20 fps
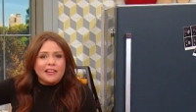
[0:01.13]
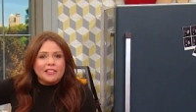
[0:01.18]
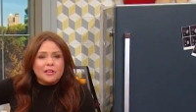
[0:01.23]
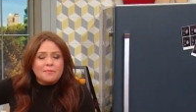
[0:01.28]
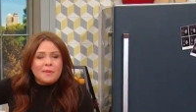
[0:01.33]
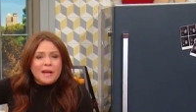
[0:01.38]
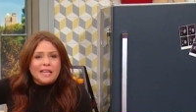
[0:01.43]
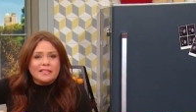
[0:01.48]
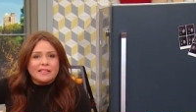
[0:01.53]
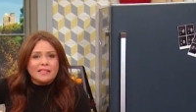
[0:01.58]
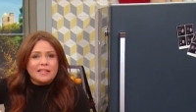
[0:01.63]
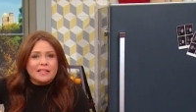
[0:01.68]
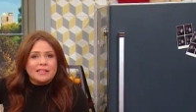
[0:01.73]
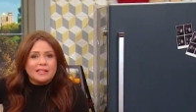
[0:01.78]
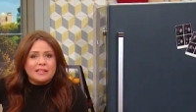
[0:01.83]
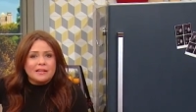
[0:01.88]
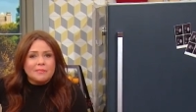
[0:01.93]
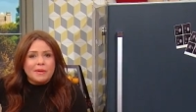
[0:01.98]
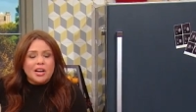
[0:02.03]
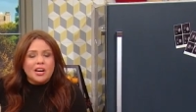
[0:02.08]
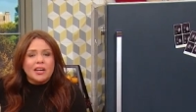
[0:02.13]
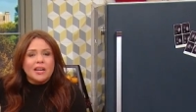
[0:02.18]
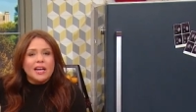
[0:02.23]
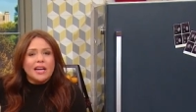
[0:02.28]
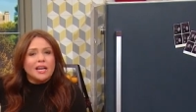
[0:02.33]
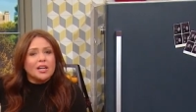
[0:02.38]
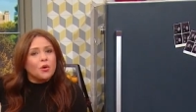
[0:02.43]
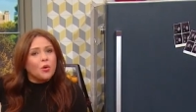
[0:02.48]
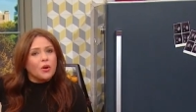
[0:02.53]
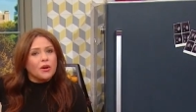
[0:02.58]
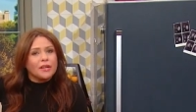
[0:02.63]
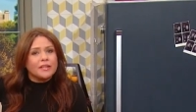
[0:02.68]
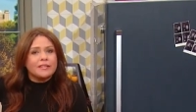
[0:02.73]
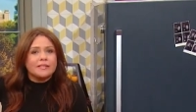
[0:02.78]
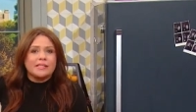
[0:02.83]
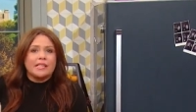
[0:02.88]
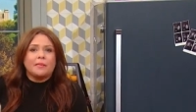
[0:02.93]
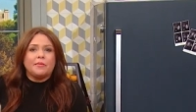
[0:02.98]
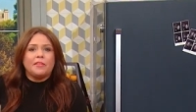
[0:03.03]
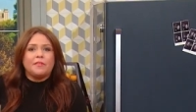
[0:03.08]
out the best eats in America, according to
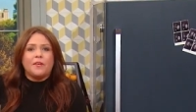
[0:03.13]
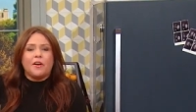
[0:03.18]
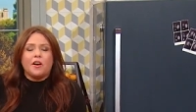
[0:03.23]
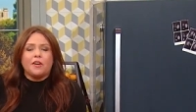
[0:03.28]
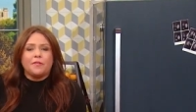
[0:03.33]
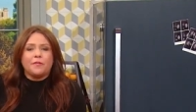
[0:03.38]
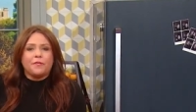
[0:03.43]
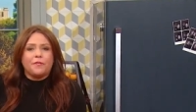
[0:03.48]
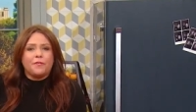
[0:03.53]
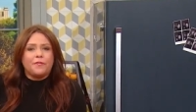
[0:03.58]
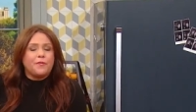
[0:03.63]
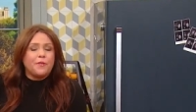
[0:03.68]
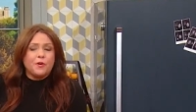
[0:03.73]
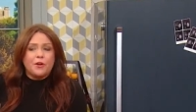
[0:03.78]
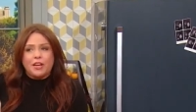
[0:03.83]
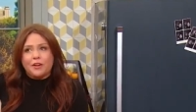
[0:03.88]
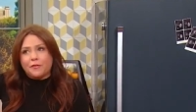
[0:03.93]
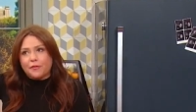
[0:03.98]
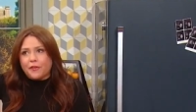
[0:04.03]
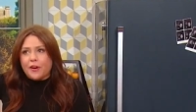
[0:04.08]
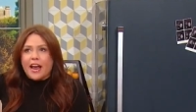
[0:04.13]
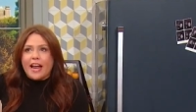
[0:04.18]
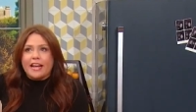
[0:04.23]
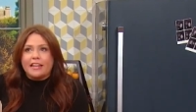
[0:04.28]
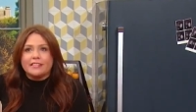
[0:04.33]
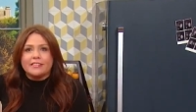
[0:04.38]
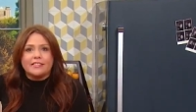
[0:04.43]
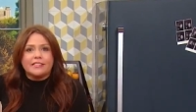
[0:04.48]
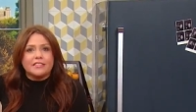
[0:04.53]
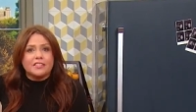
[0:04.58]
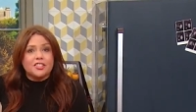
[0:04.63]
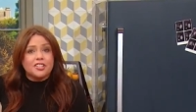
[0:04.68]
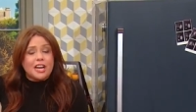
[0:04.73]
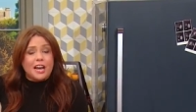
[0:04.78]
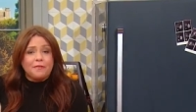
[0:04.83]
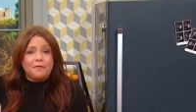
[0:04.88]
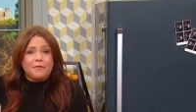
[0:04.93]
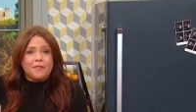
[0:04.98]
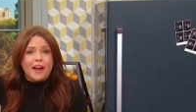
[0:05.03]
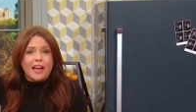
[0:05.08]
some of our foodie friends and
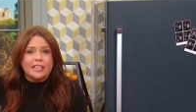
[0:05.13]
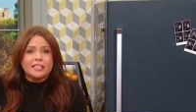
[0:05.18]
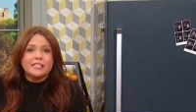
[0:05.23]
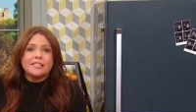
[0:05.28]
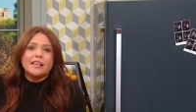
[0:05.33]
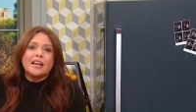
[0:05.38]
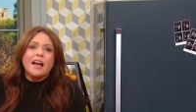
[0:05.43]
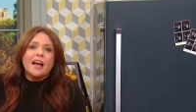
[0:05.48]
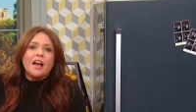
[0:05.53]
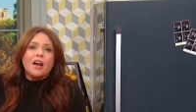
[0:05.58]
chef friends.